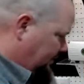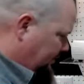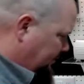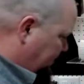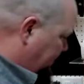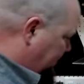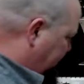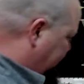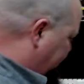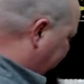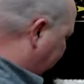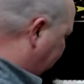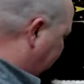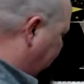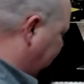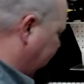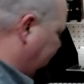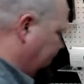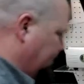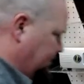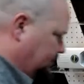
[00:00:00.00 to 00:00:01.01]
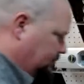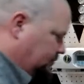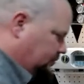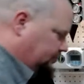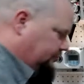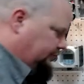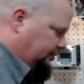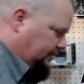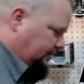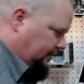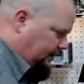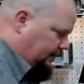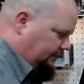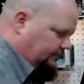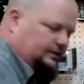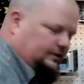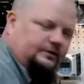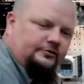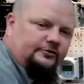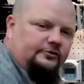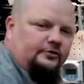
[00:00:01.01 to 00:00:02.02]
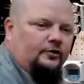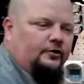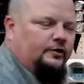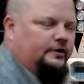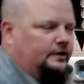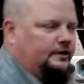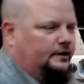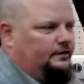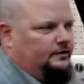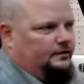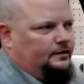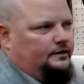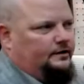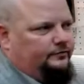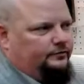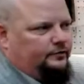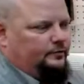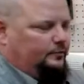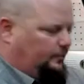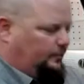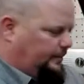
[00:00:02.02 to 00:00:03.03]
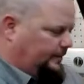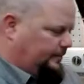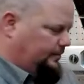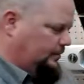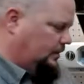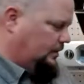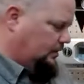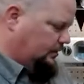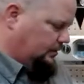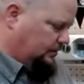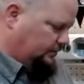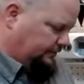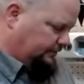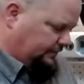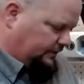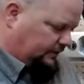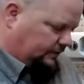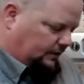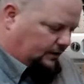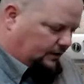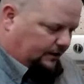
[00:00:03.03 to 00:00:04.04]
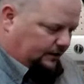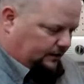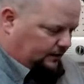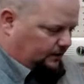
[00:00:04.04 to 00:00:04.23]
Well, as we're kind of trying to get everything started here, let a few more people log on if they'd like.